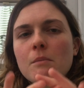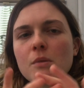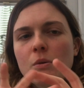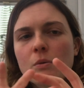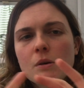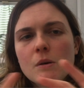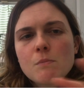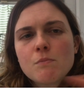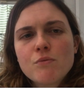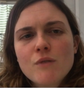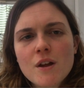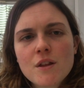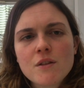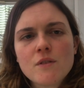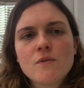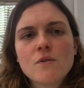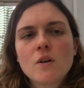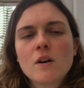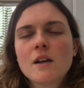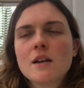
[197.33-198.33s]
but you want breadth
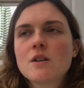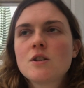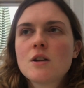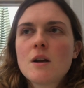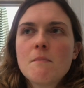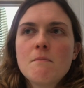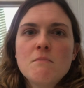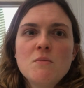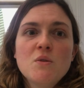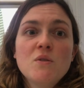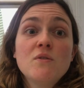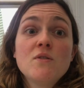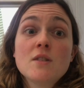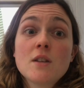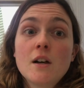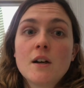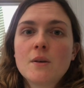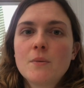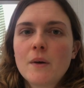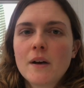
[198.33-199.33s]
of knowledge and move
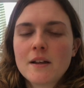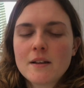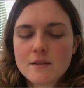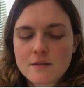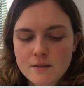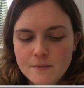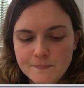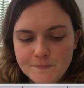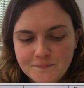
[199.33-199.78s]
sideways.